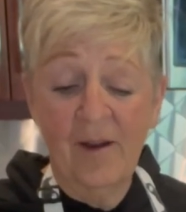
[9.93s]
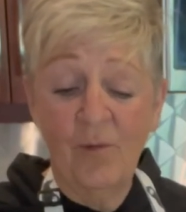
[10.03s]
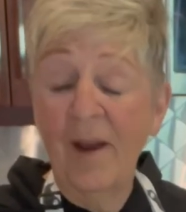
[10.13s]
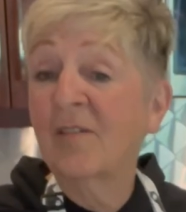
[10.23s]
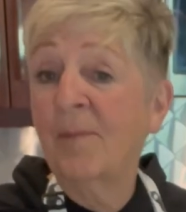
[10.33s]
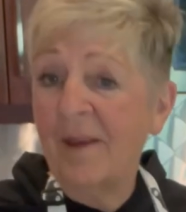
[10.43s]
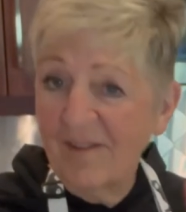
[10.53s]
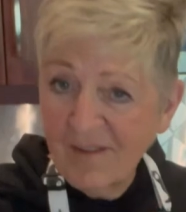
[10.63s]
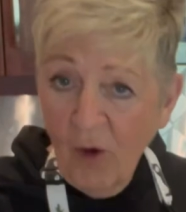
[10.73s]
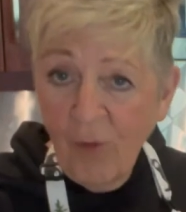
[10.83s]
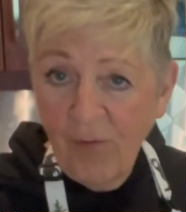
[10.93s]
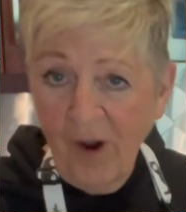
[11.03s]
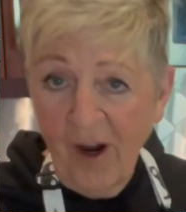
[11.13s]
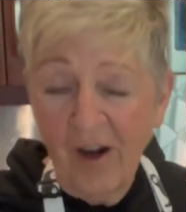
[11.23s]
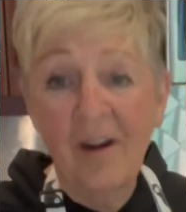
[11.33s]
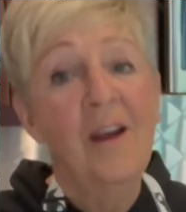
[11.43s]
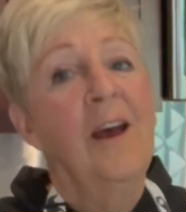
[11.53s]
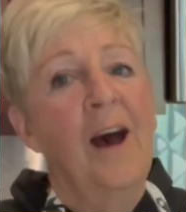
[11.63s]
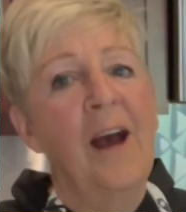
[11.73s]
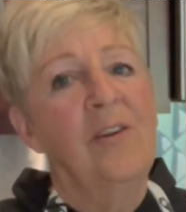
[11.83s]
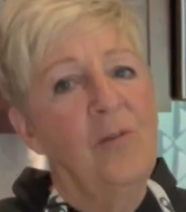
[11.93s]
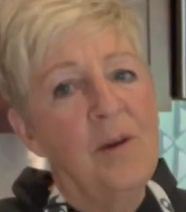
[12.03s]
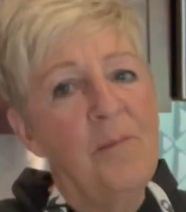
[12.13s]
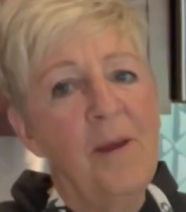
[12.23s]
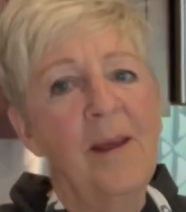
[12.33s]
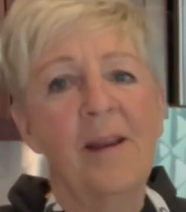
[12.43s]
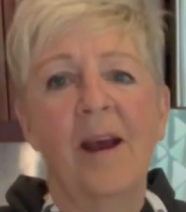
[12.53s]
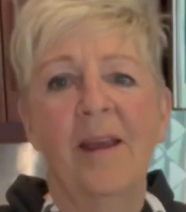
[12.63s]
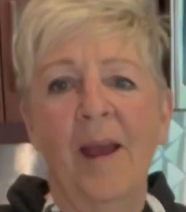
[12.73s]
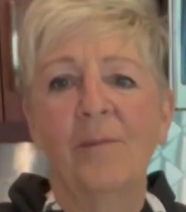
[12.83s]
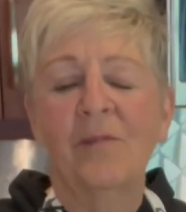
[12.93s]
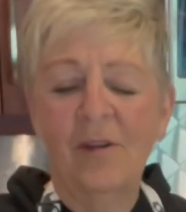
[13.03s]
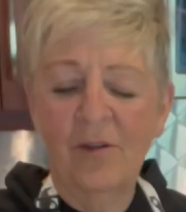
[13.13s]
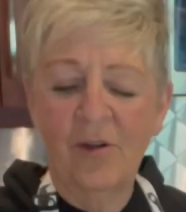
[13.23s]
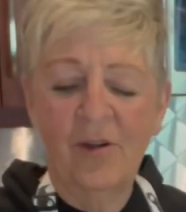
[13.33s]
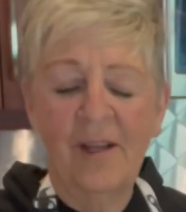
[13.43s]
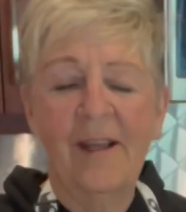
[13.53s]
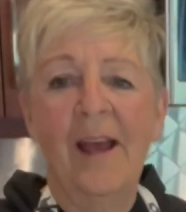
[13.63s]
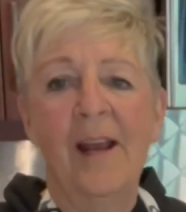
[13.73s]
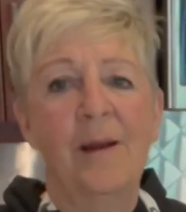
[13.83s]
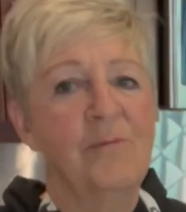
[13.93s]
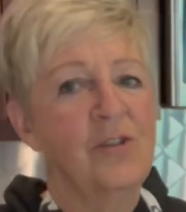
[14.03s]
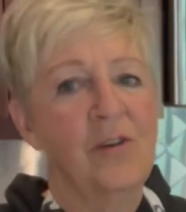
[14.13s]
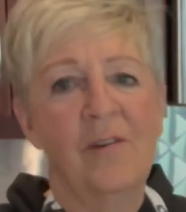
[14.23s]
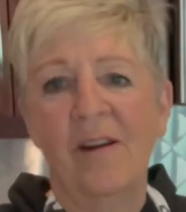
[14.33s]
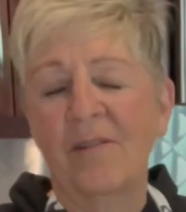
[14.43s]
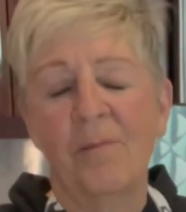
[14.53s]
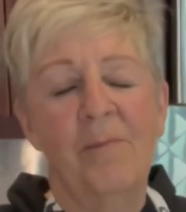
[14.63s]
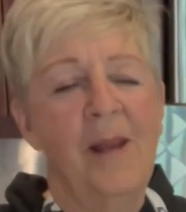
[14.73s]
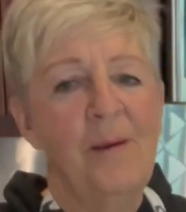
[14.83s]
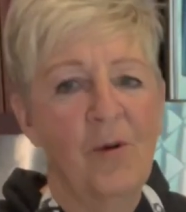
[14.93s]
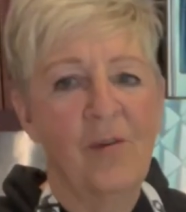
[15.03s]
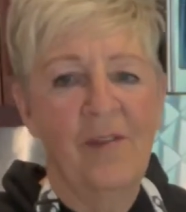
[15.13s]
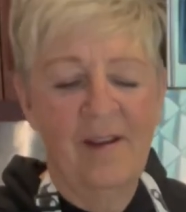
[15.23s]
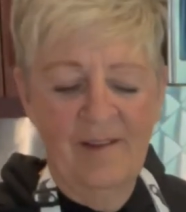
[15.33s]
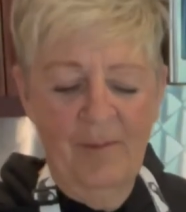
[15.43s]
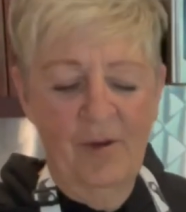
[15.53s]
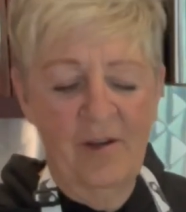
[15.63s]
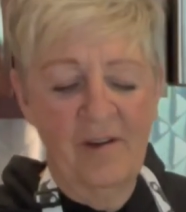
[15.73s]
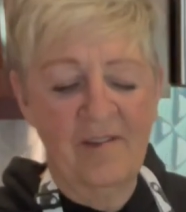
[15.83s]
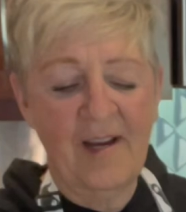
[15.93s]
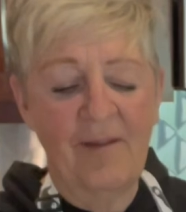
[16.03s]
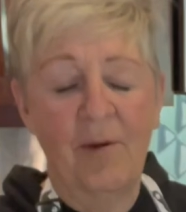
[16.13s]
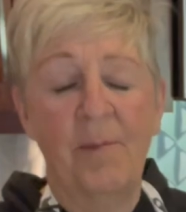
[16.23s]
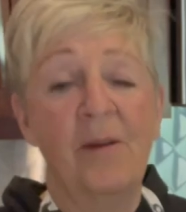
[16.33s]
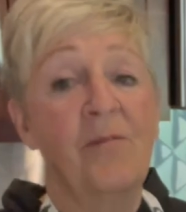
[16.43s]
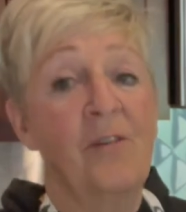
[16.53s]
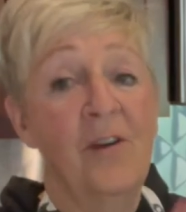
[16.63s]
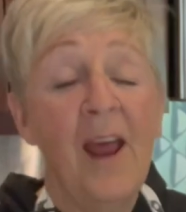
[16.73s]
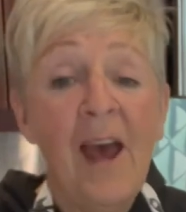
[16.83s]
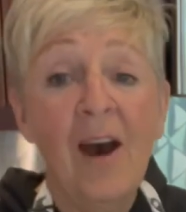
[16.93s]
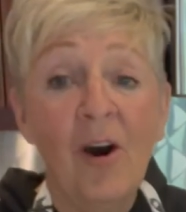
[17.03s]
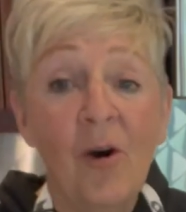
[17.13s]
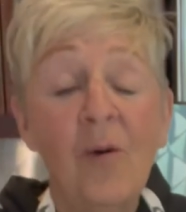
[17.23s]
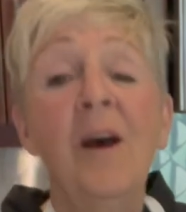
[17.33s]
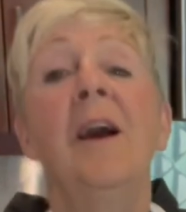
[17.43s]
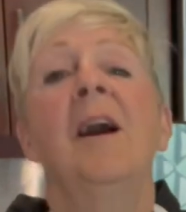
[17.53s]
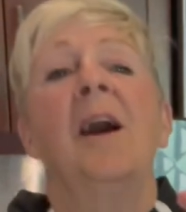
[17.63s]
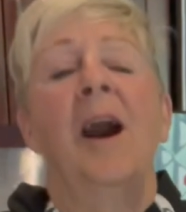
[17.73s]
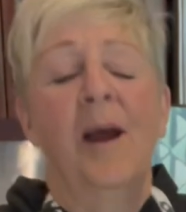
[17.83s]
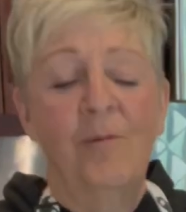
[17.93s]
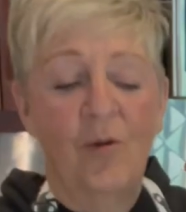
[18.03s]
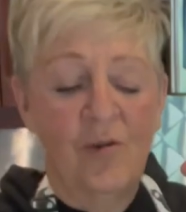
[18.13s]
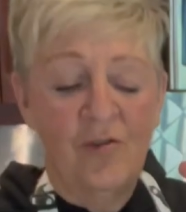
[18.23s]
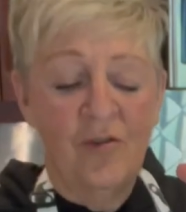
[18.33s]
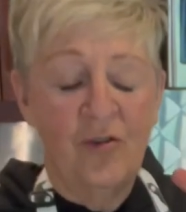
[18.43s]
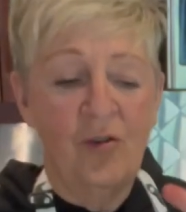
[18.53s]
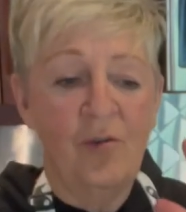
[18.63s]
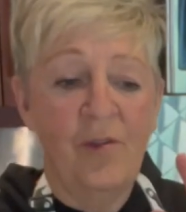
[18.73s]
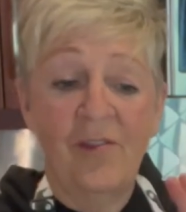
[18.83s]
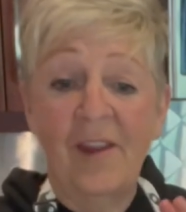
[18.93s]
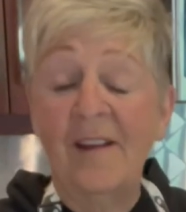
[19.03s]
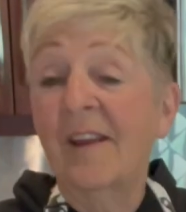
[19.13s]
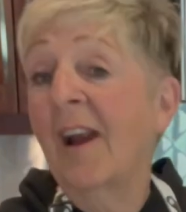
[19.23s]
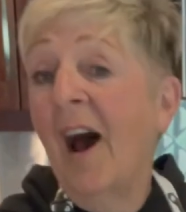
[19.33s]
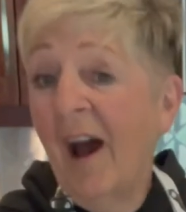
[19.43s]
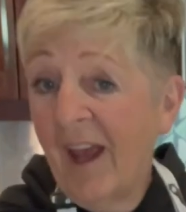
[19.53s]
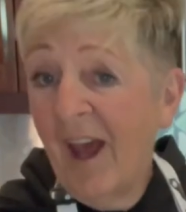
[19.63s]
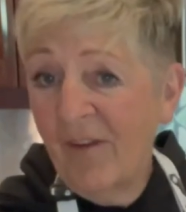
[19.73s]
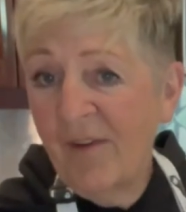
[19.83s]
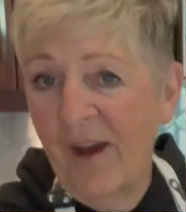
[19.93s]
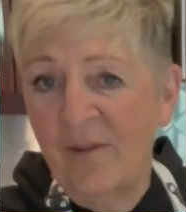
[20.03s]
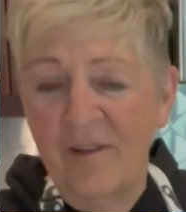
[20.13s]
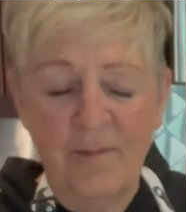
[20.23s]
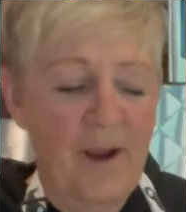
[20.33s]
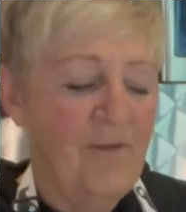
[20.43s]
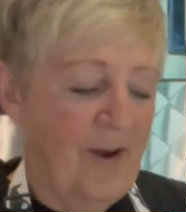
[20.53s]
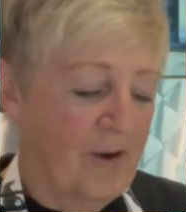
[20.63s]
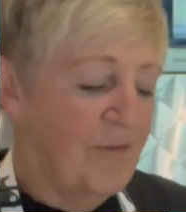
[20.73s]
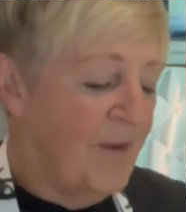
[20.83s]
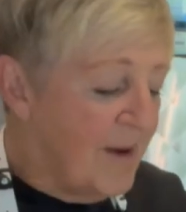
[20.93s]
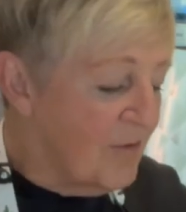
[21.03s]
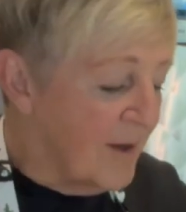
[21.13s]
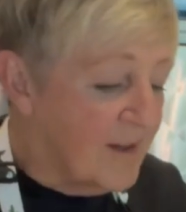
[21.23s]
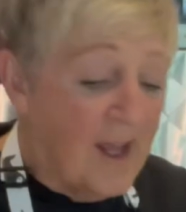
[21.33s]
recipes so far. I do admit I am still learning and I'm sure there's many more things I'm going to discover, but for now I'm going to do the thing that I have found is my very favorite.